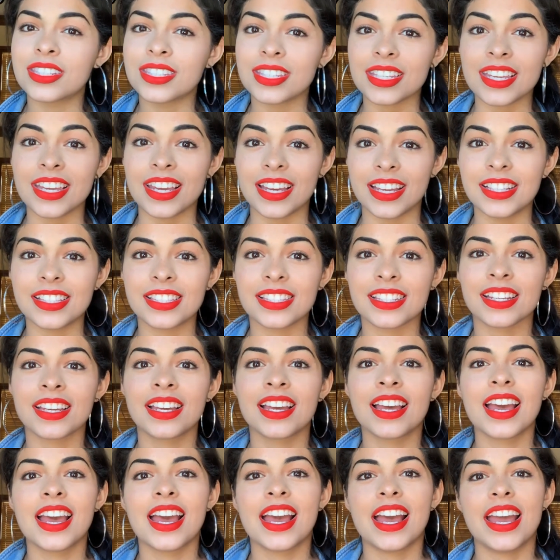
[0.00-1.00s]
see it.
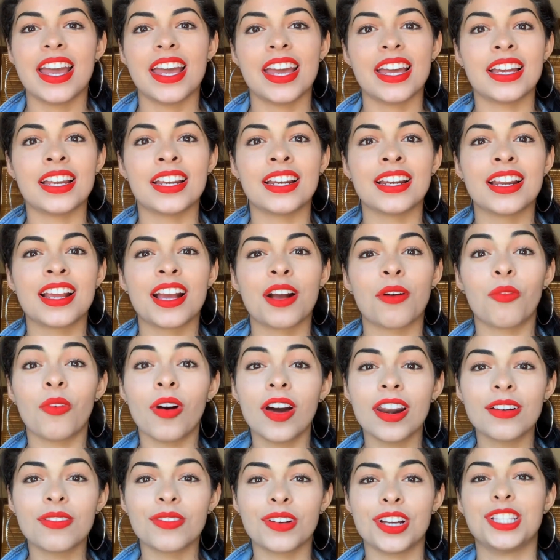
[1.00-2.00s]
And
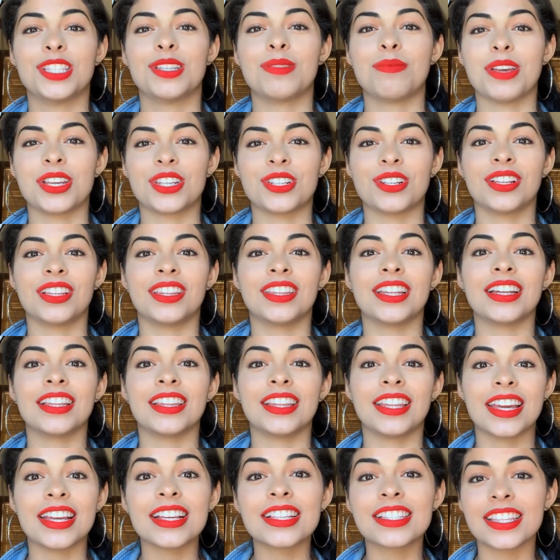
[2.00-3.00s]
one way to make sure
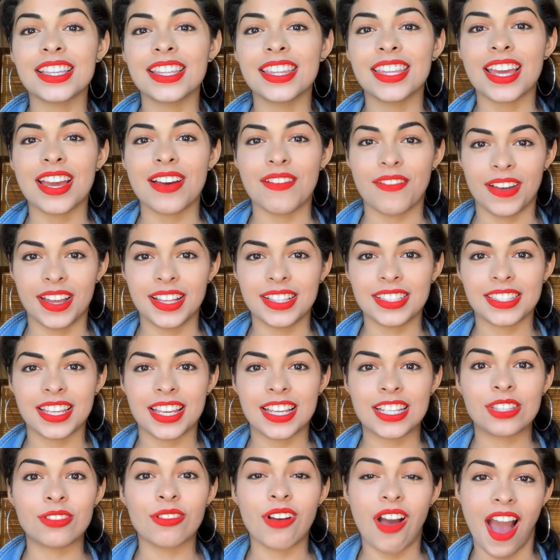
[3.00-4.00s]
that they see the event
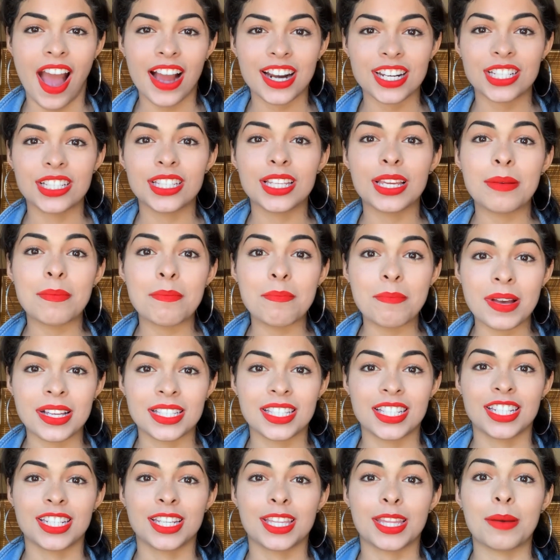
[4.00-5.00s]
is to actually
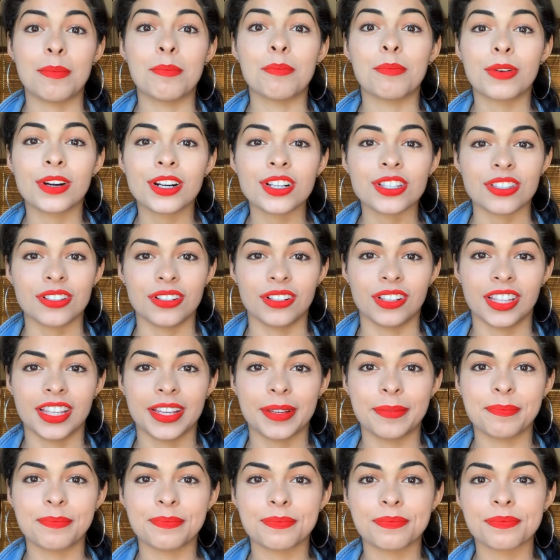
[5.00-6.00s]
message them
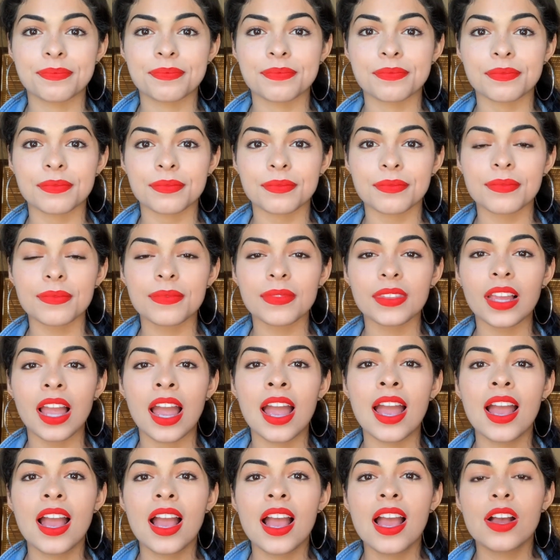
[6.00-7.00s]
personally.
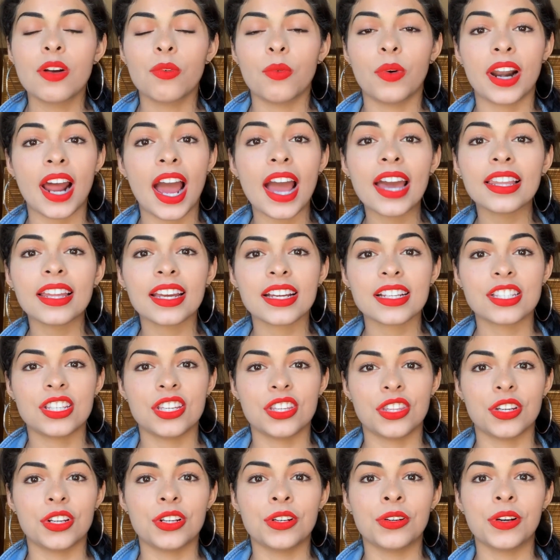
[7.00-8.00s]
What I like
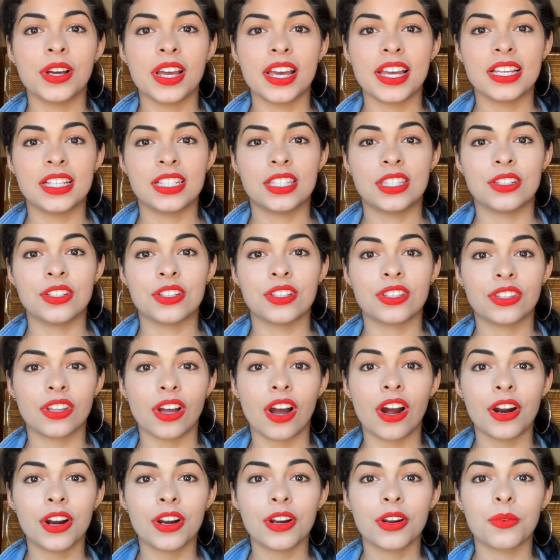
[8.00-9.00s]
to do is to
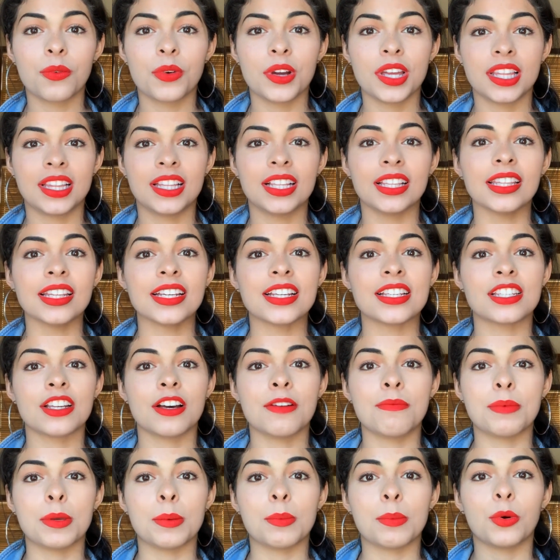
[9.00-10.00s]
start with the list
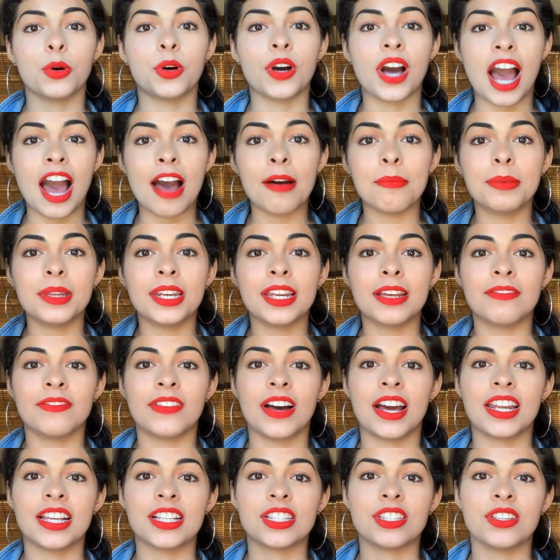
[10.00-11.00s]
of people who have been
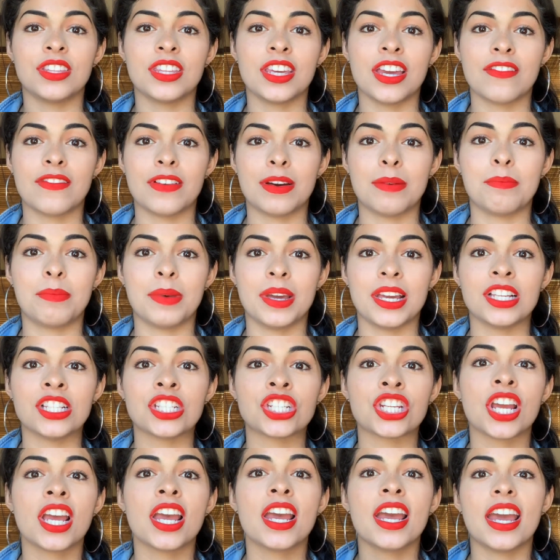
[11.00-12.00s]
invited to the event
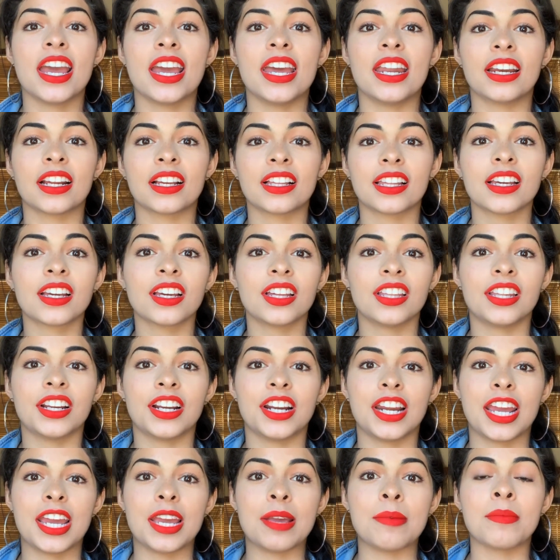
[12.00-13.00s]
page and click on their
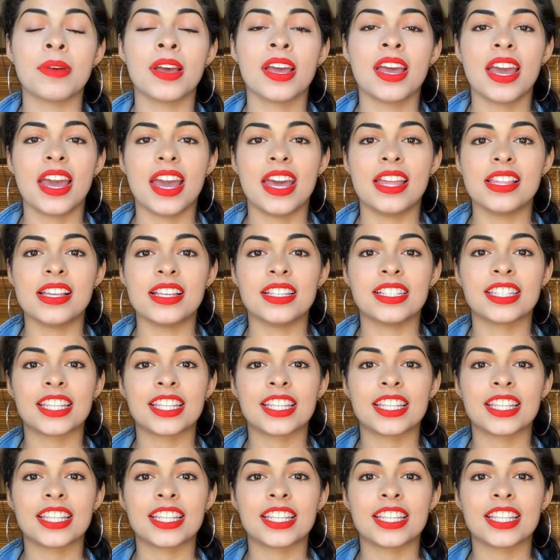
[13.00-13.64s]
name and then